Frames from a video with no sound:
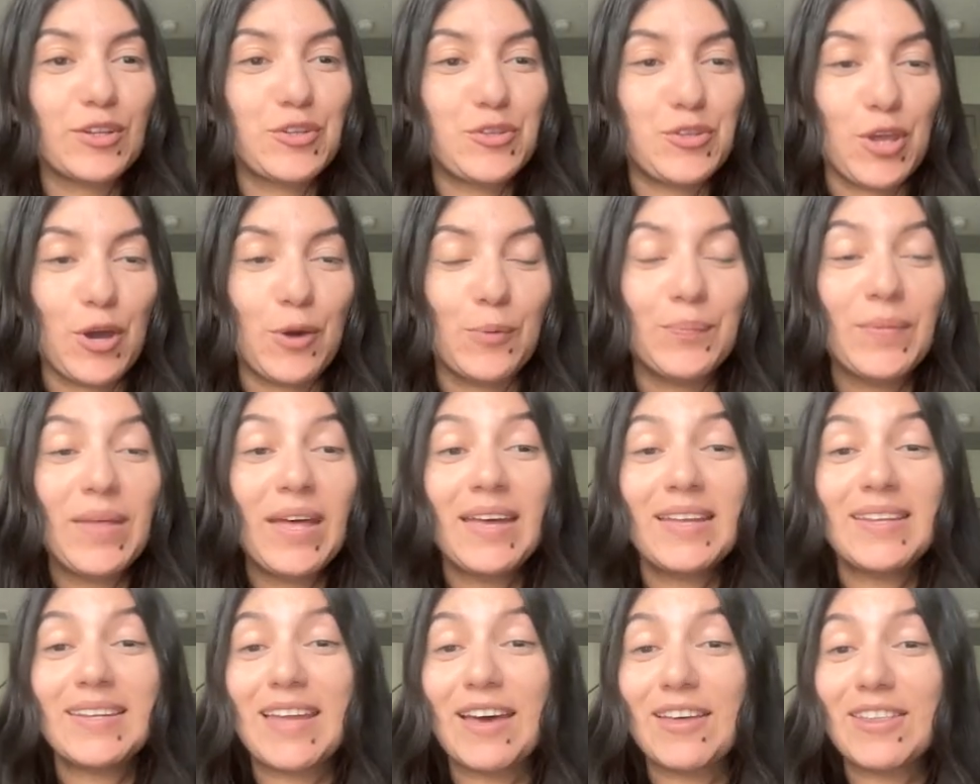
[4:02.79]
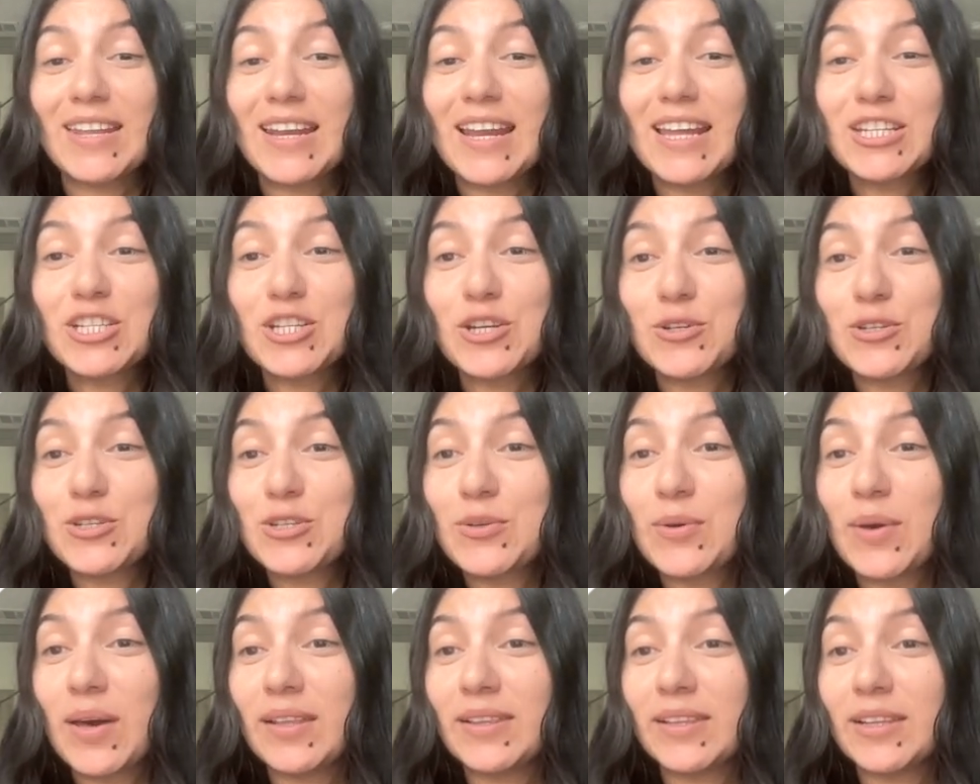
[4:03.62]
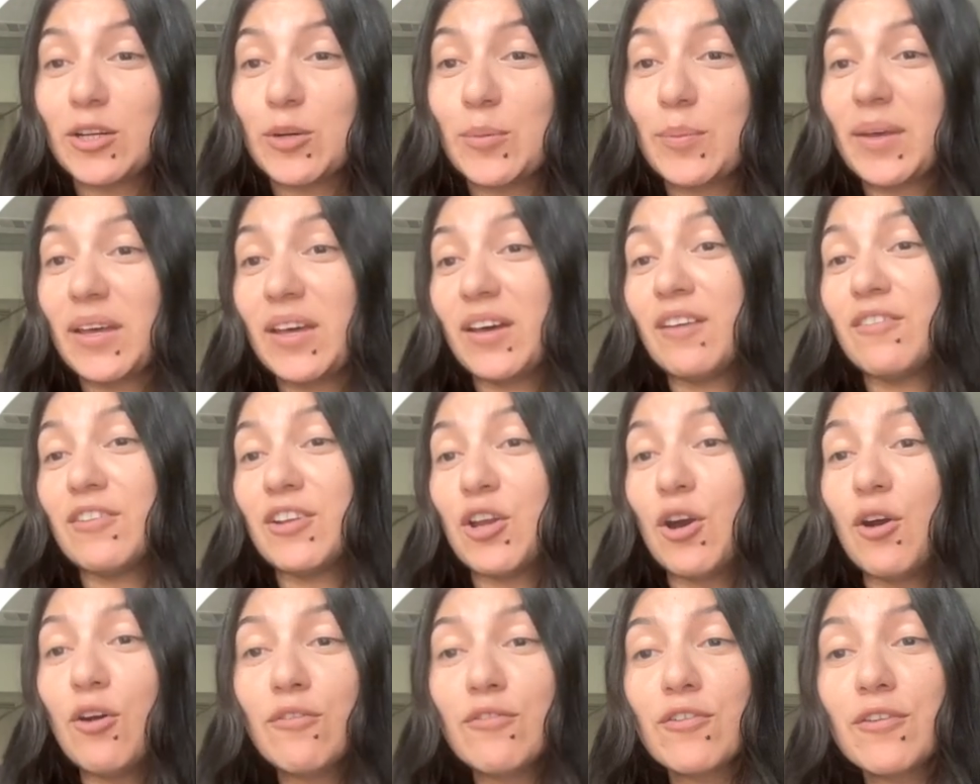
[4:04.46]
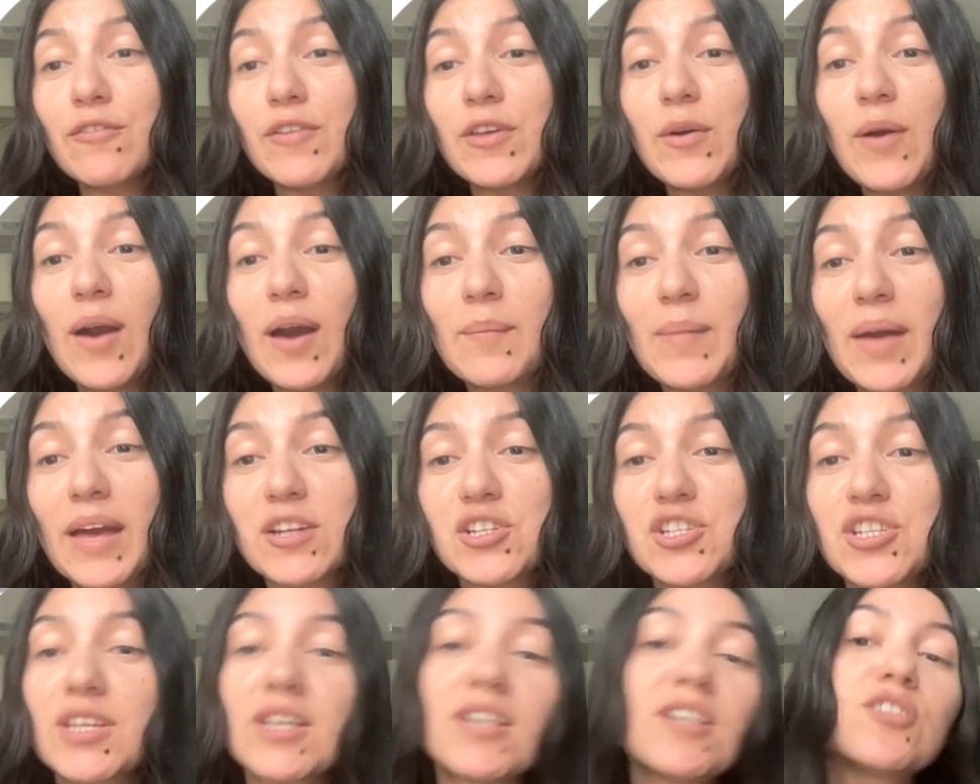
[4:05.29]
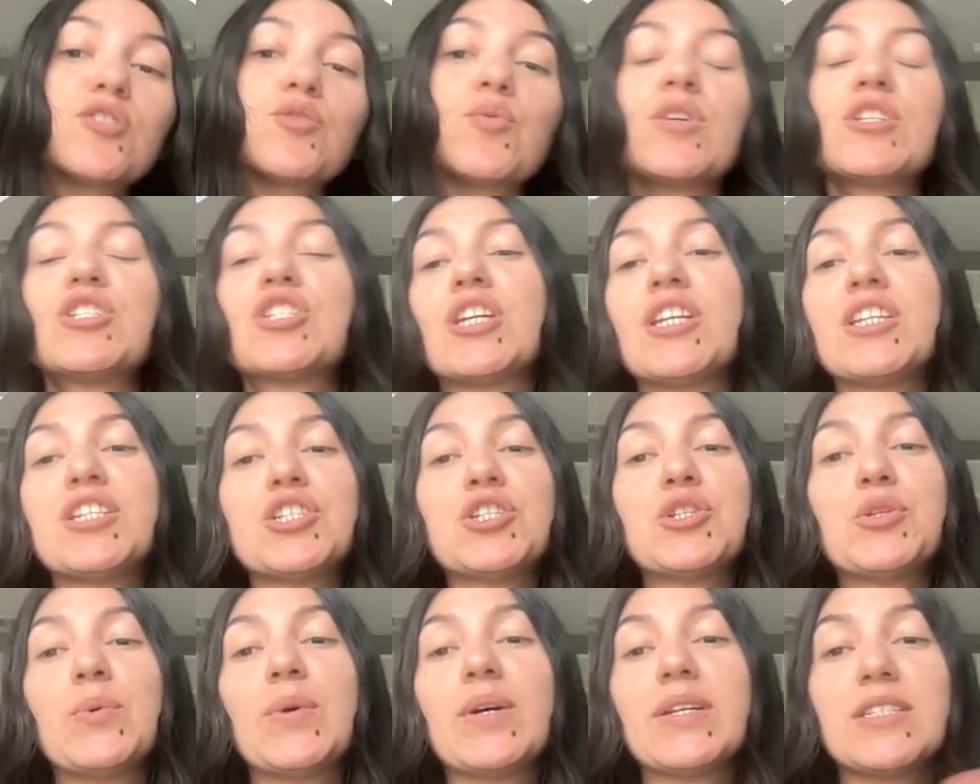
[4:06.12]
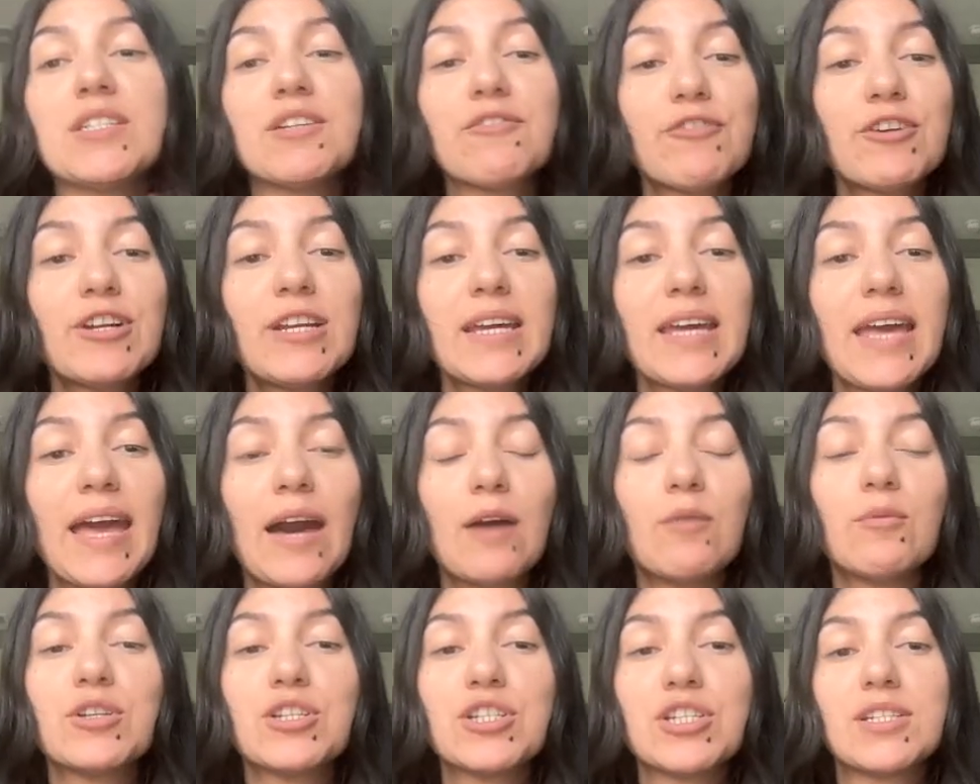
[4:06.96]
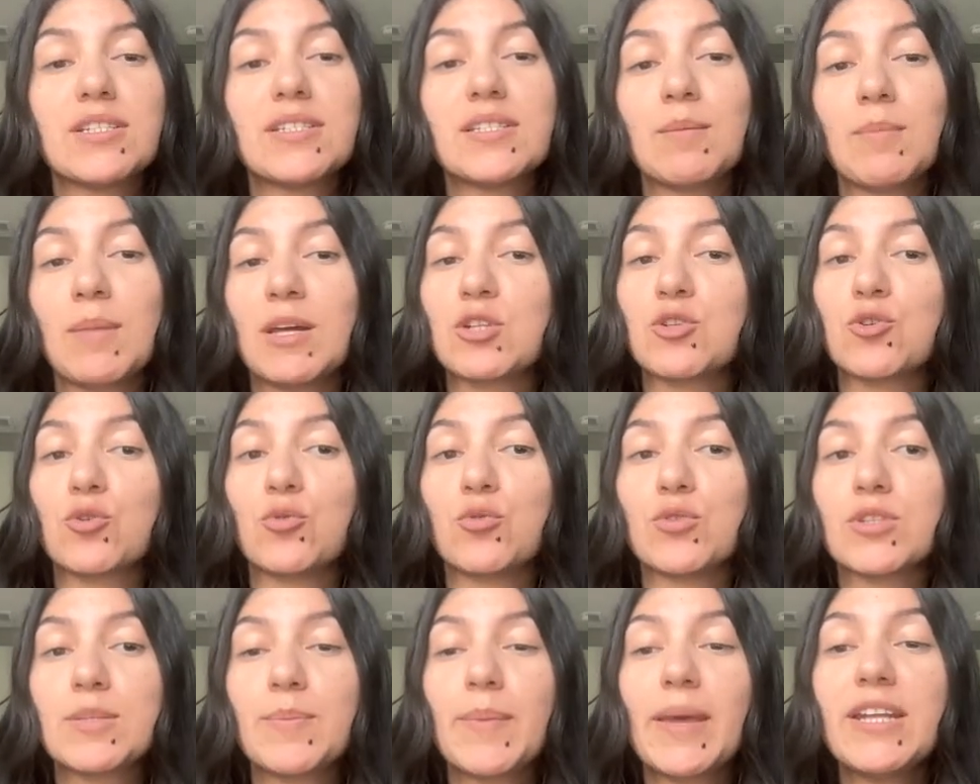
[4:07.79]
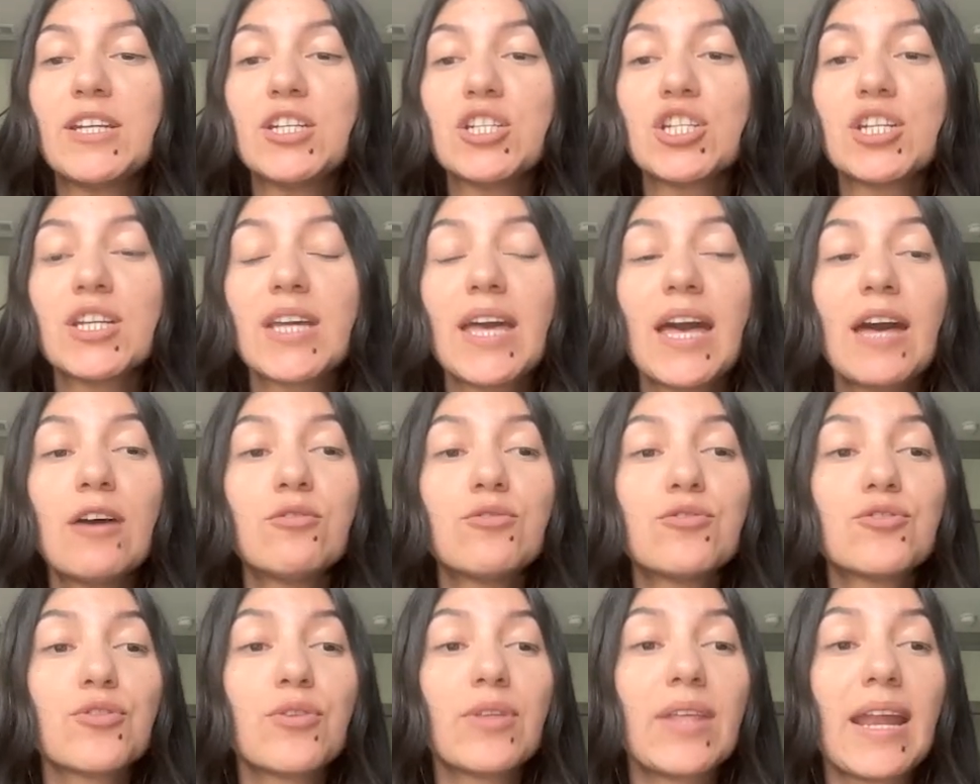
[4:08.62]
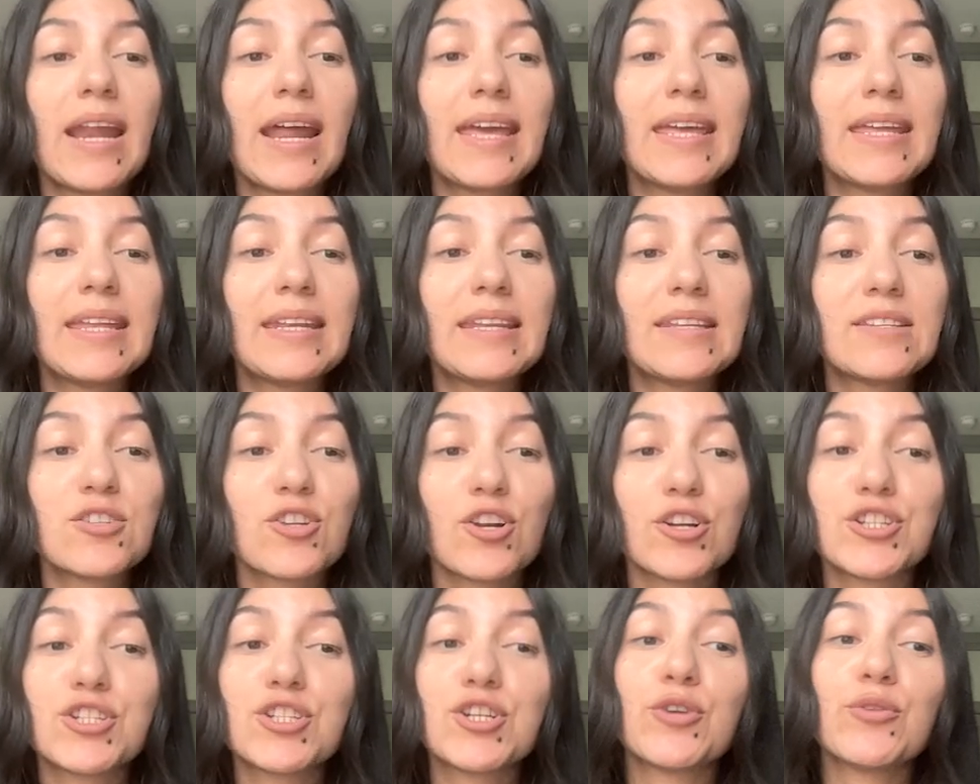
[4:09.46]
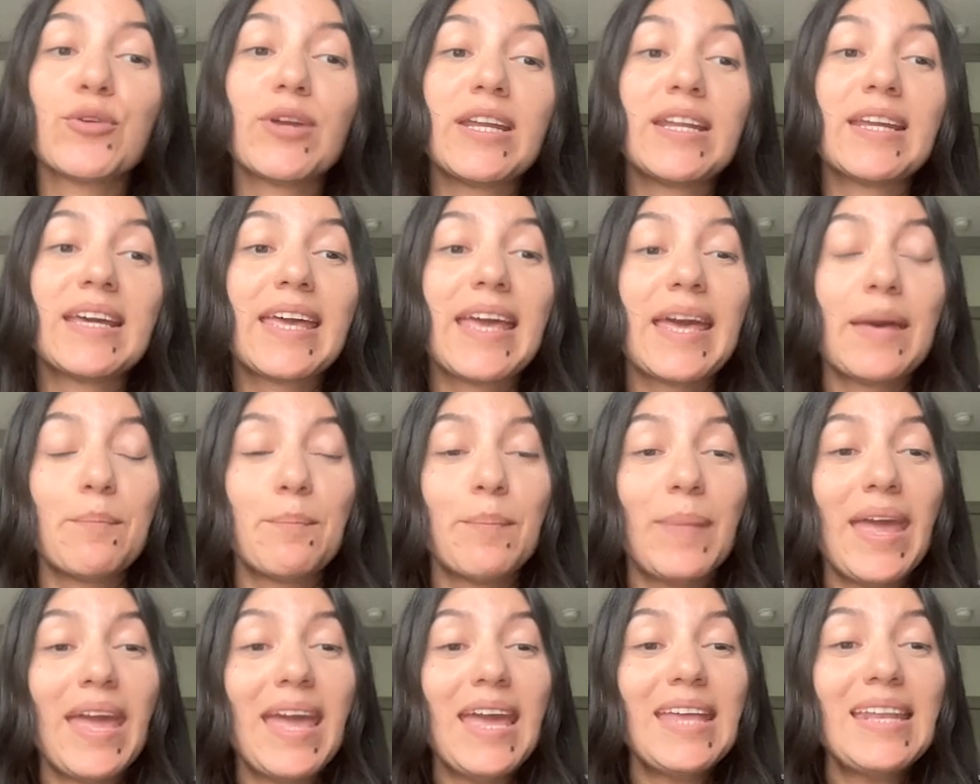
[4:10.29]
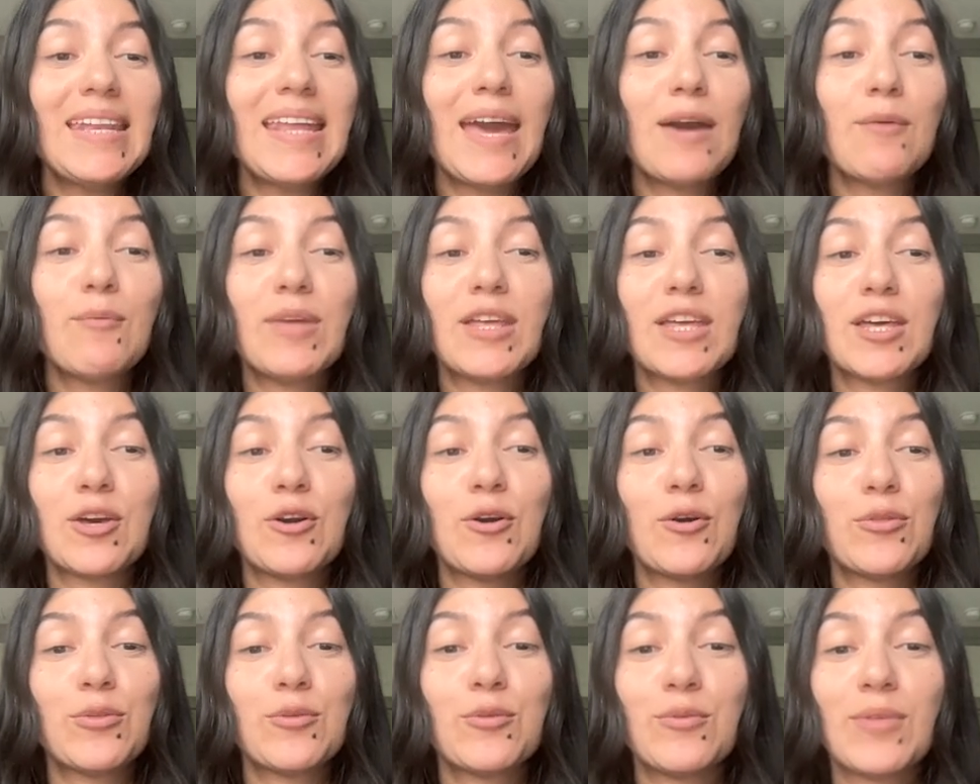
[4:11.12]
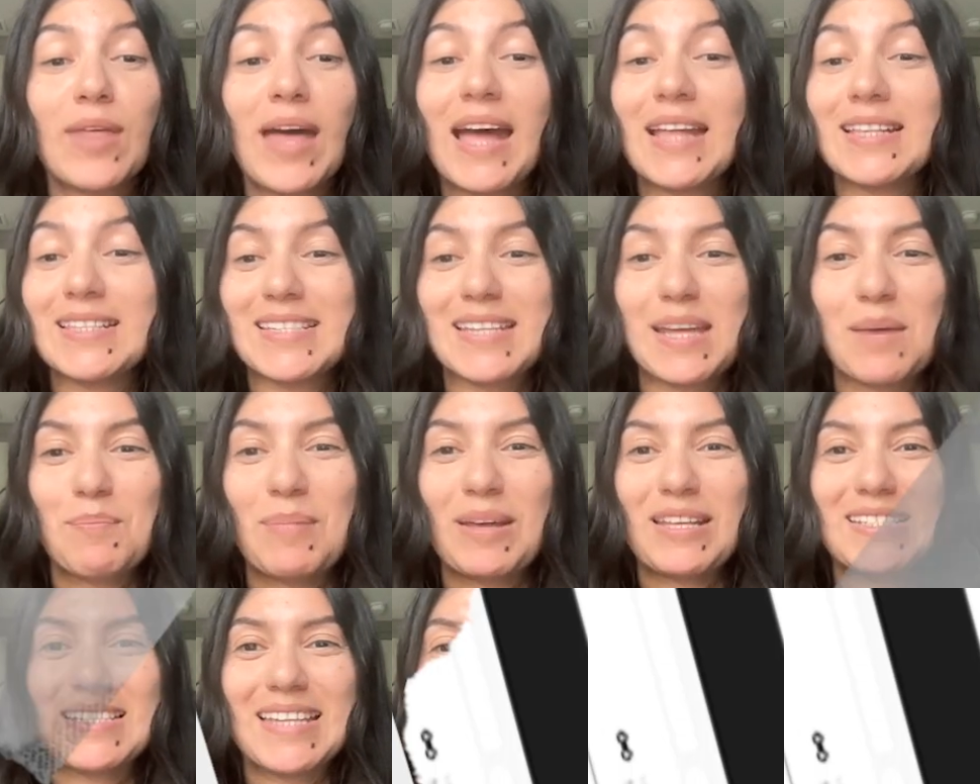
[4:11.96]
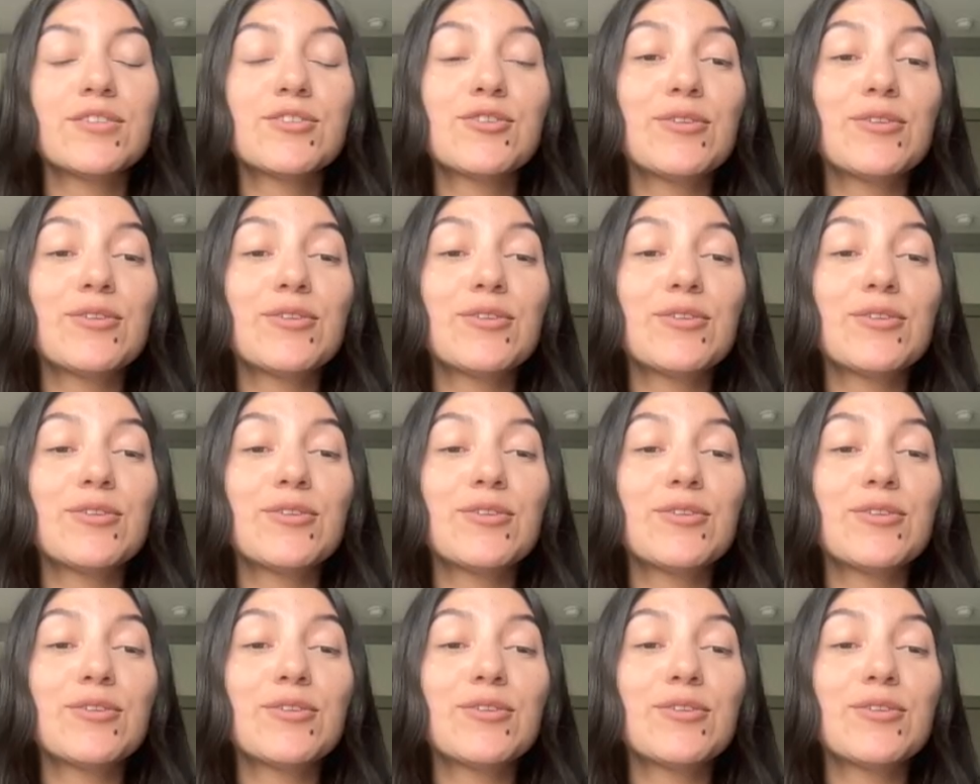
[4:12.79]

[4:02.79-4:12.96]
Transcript: So now that I showed you a little bit of an overview, I'm actually going to switch into a different account, which is the Metricool Spanish account, so that I can start to create a campaign and we can go through that step by step.